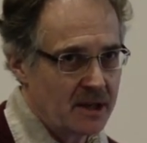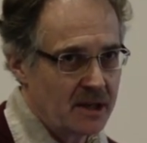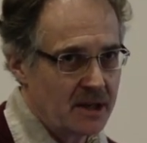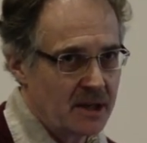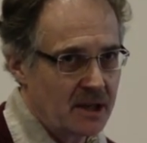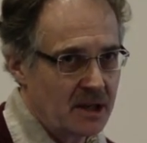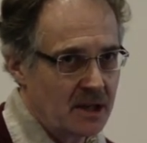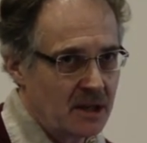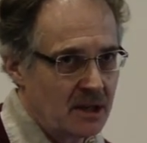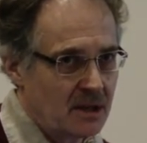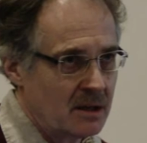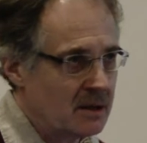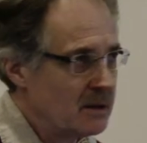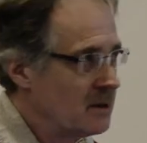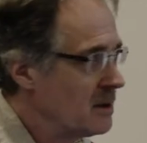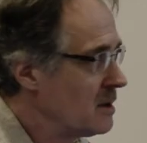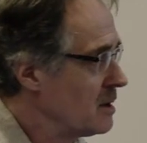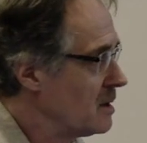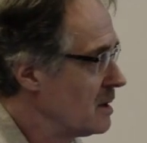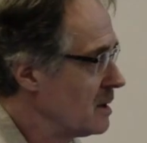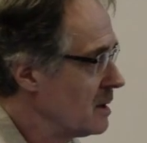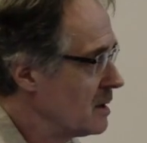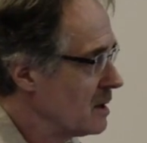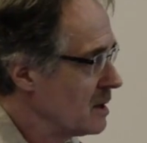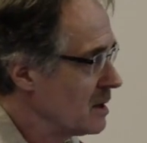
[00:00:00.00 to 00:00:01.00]
in a
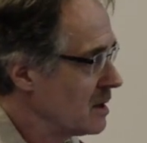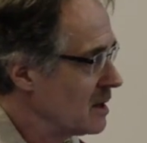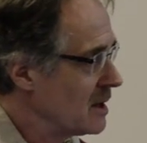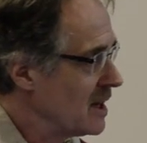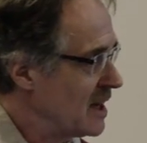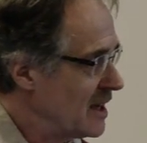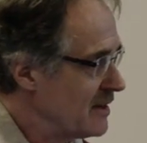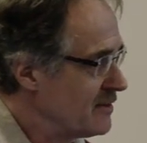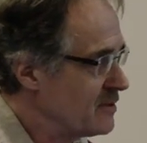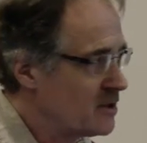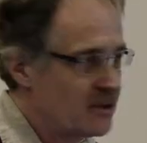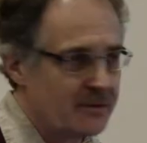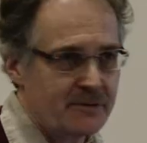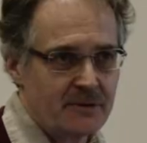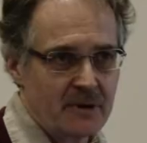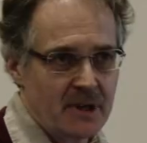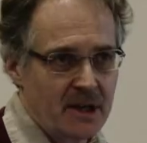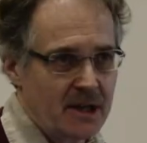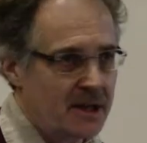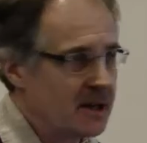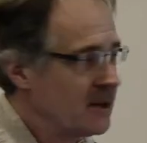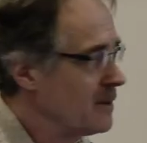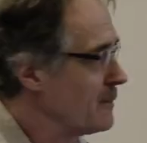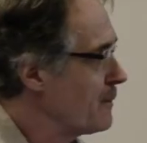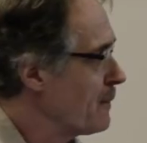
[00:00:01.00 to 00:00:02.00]
clever
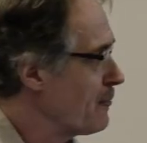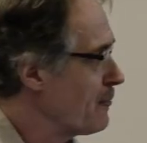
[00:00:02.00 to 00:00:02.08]
way.